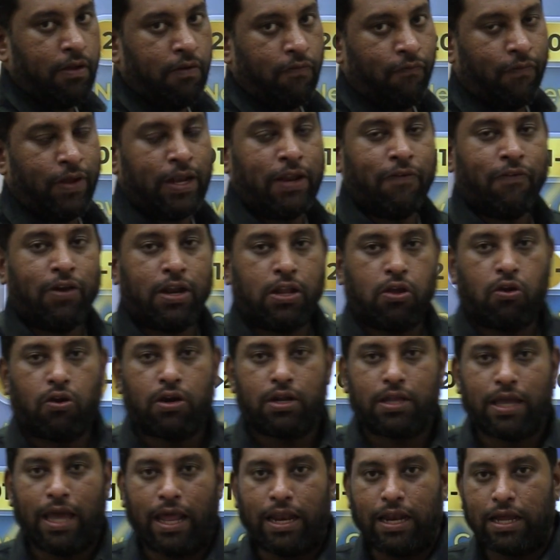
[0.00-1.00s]
whenever you
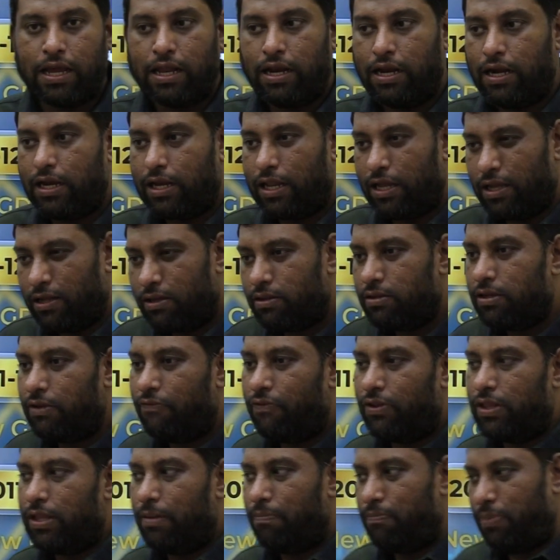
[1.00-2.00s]
are calculating
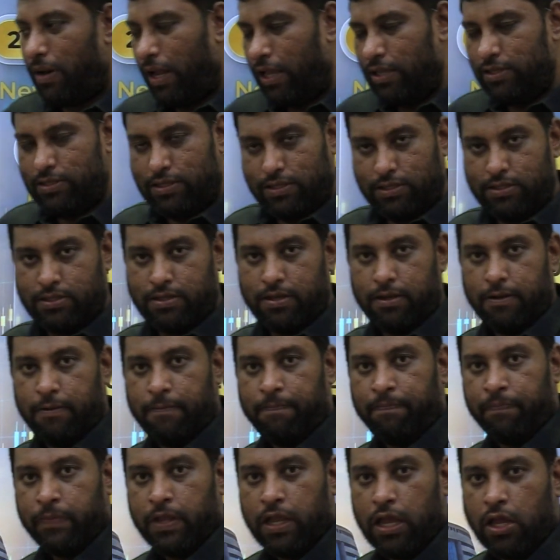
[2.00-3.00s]
even the prices,
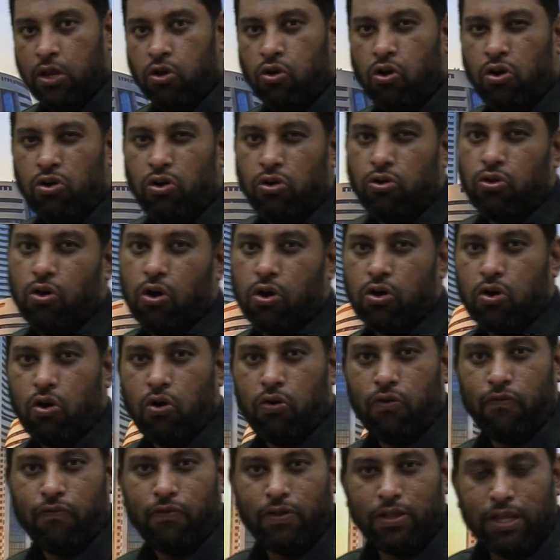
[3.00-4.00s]
in order to
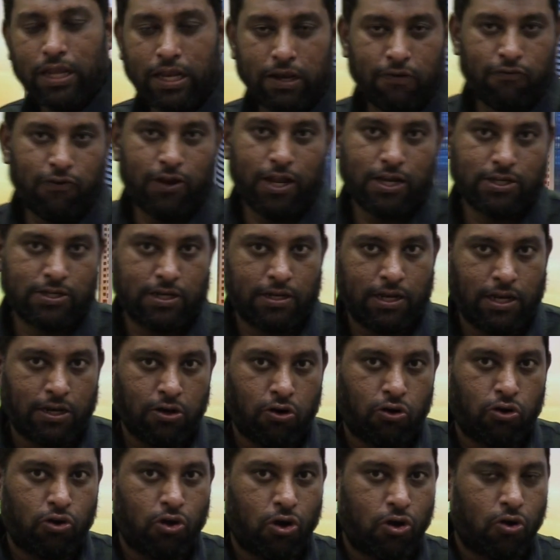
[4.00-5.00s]
account for the inflation, in
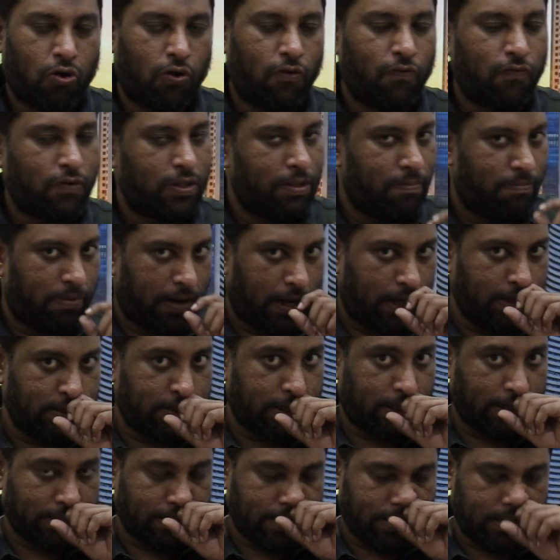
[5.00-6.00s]
order to account for the price
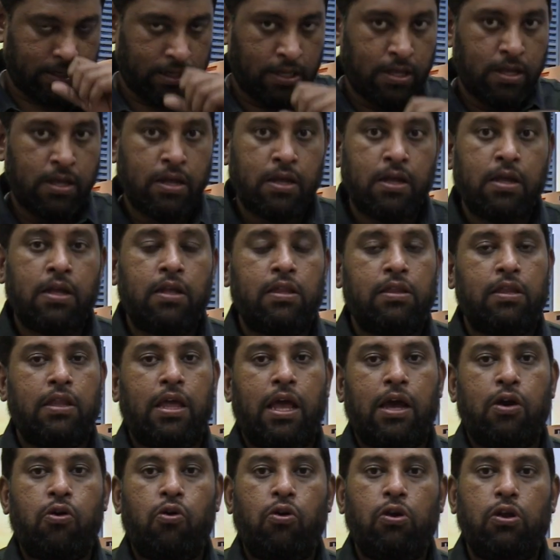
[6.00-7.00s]
rises, they
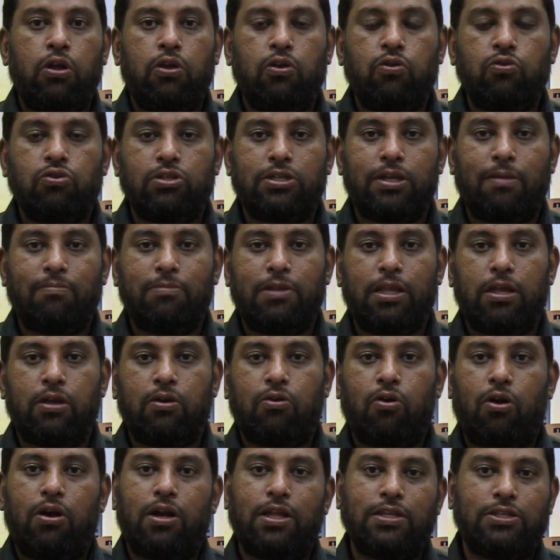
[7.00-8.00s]
are going to use something
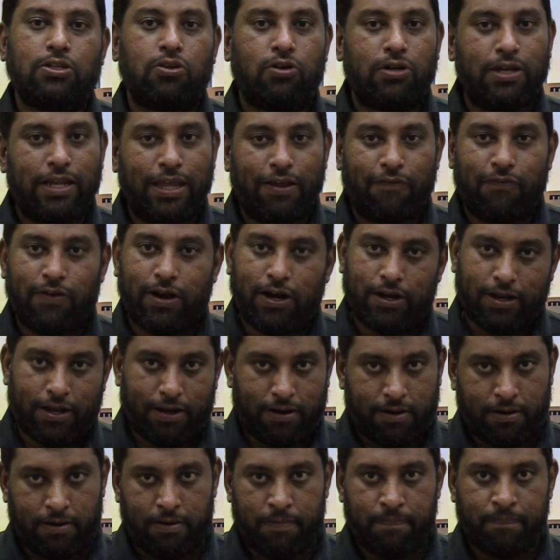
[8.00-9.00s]
called as your
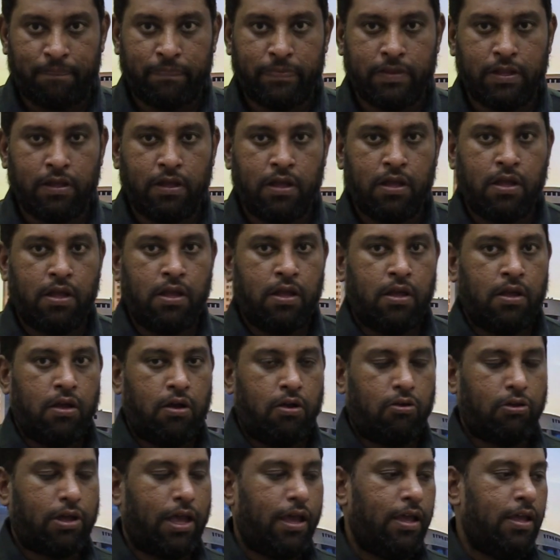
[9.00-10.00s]
deflator.
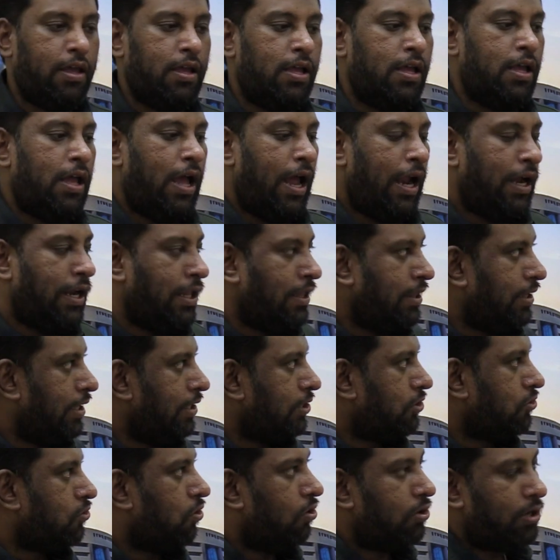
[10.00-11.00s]
Okay, and in
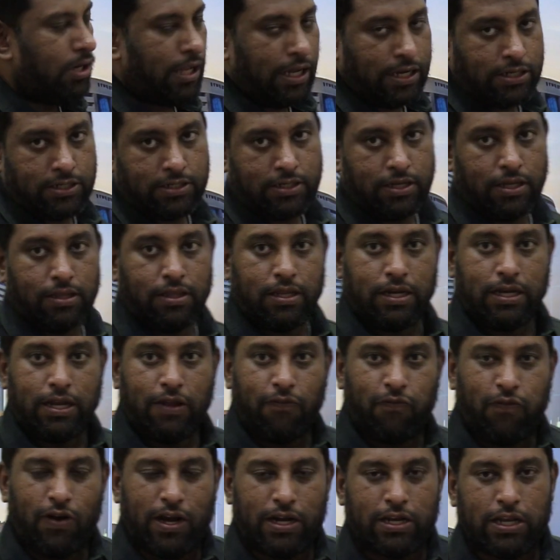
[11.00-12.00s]
this context, the
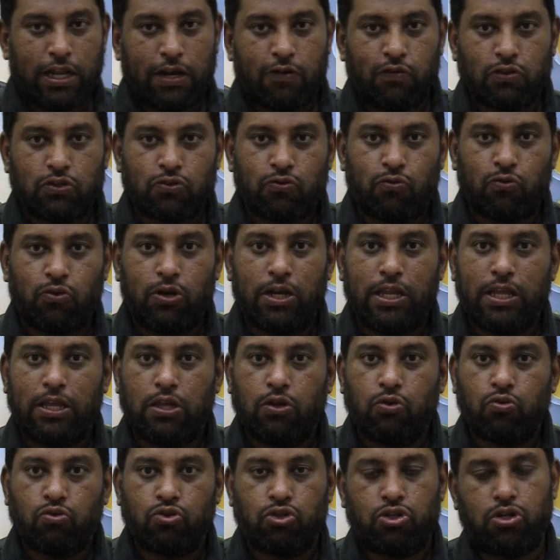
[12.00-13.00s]
deflator was only
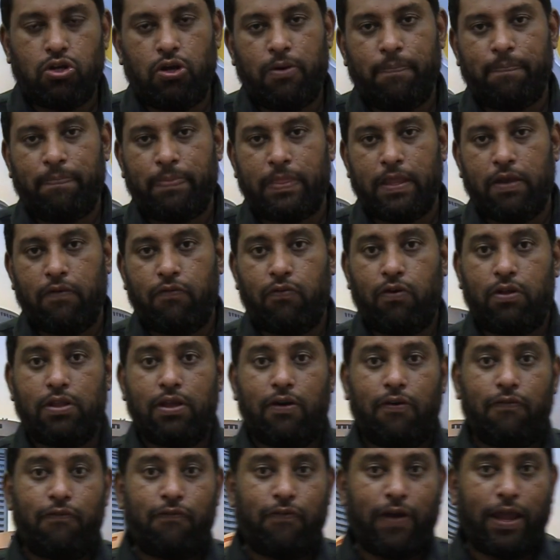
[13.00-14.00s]
used for
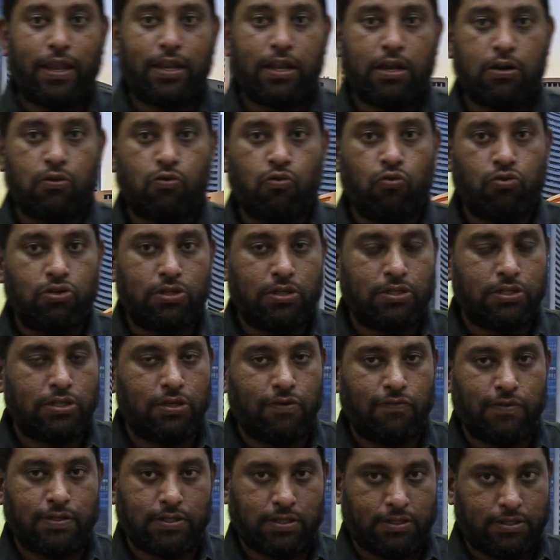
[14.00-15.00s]
the final goods and
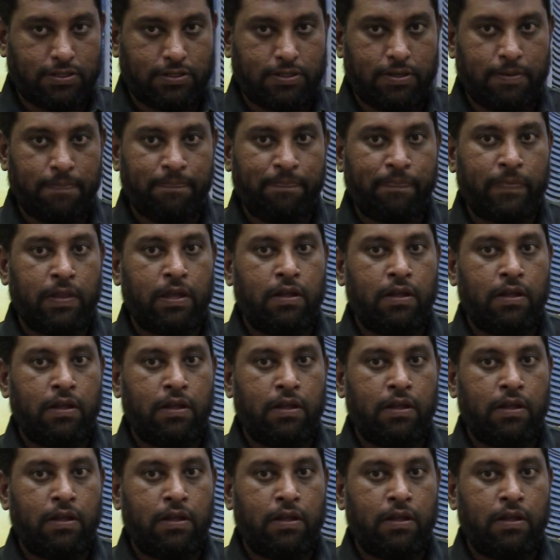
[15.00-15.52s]
services.